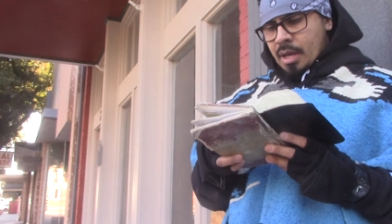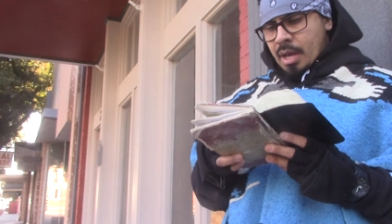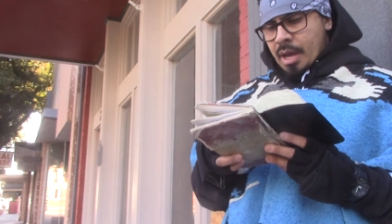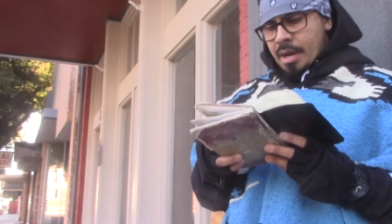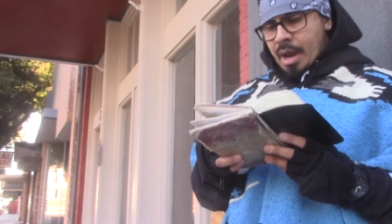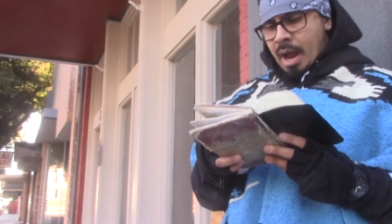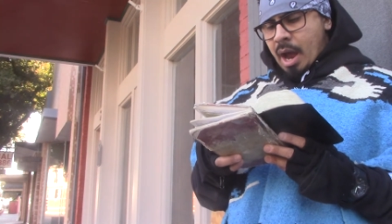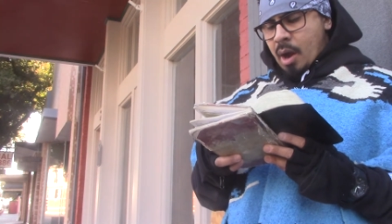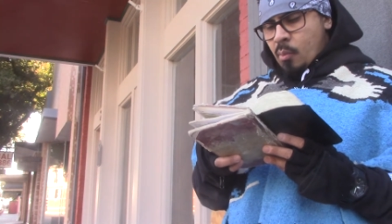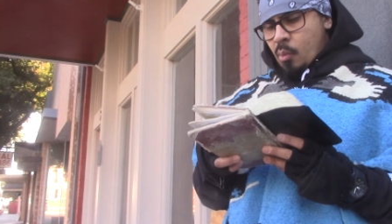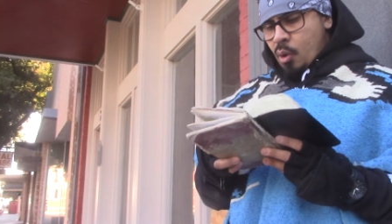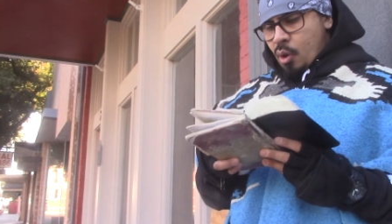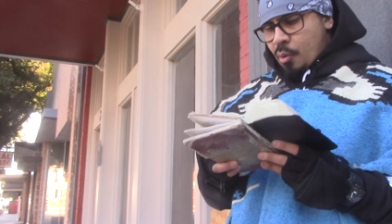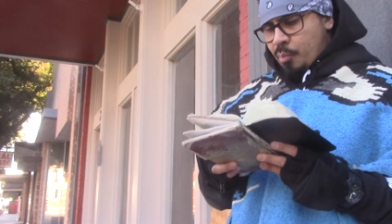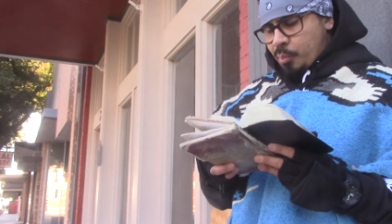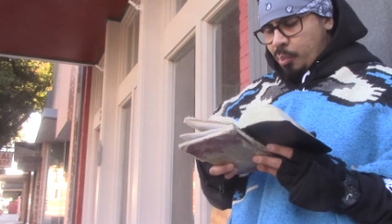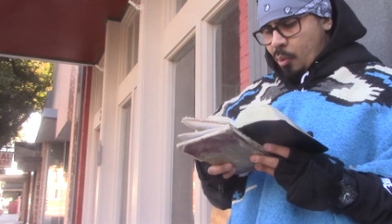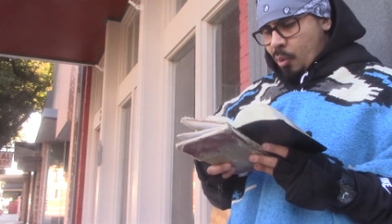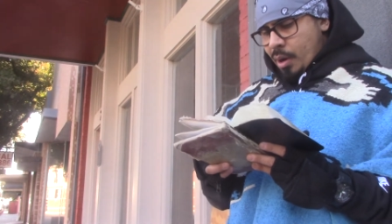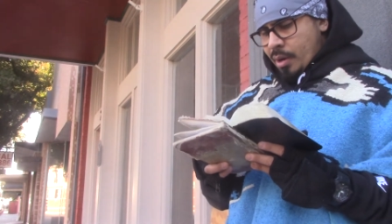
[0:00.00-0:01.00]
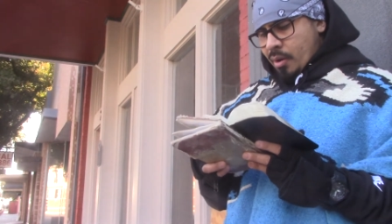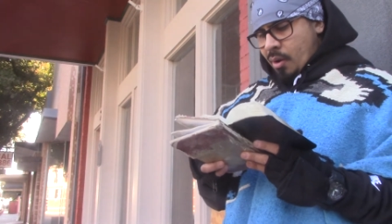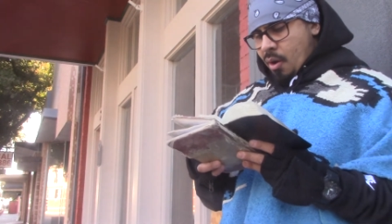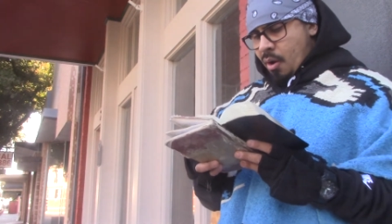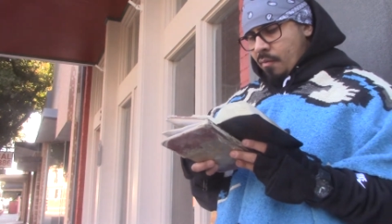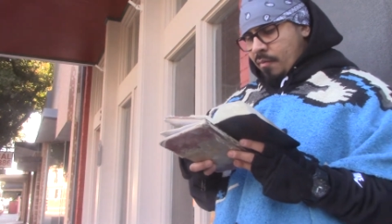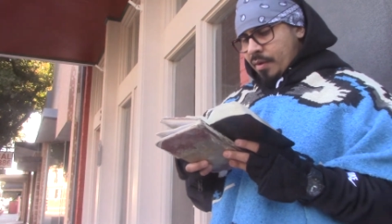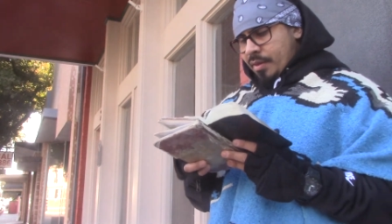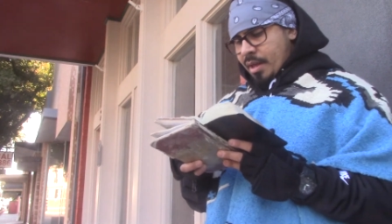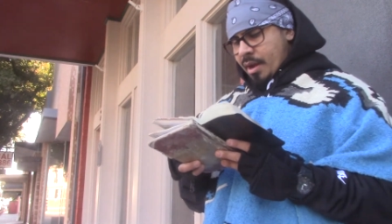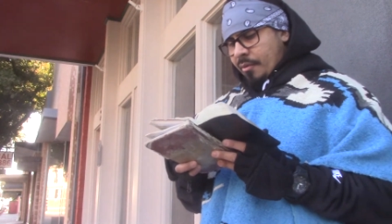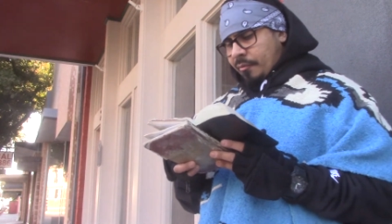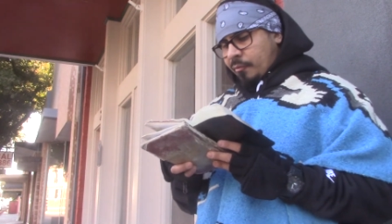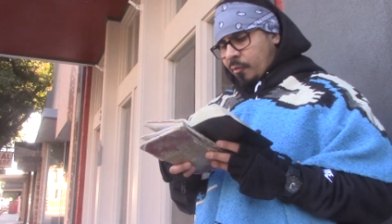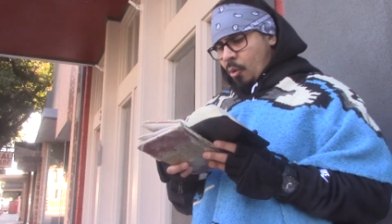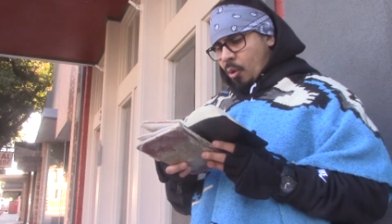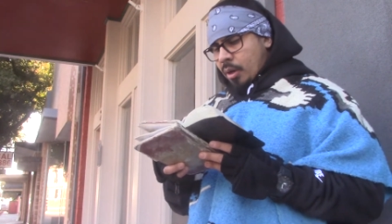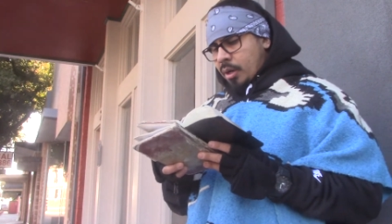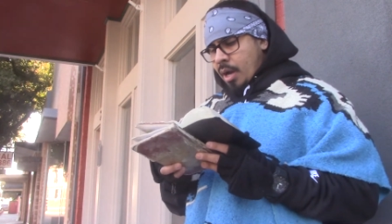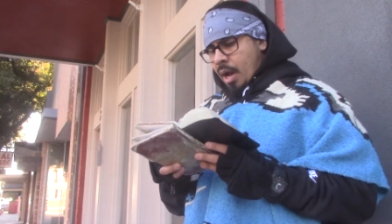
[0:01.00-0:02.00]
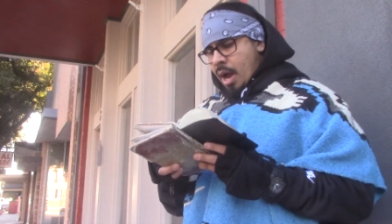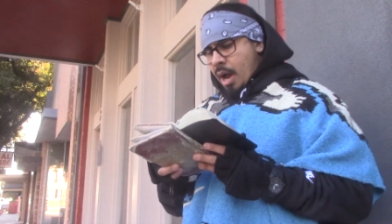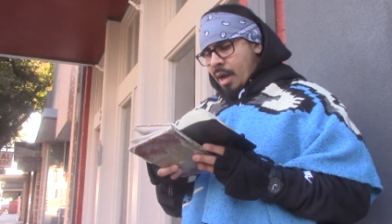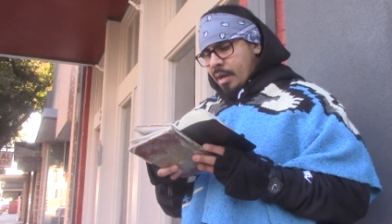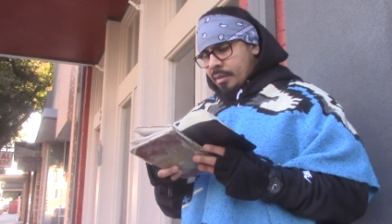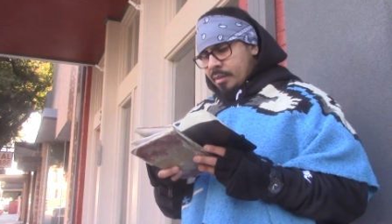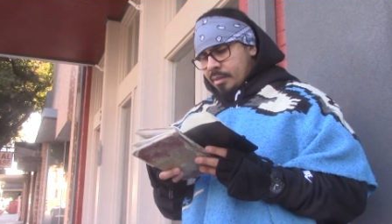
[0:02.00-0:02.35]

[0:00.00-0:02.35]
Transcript: And I will appoint over them four kinds,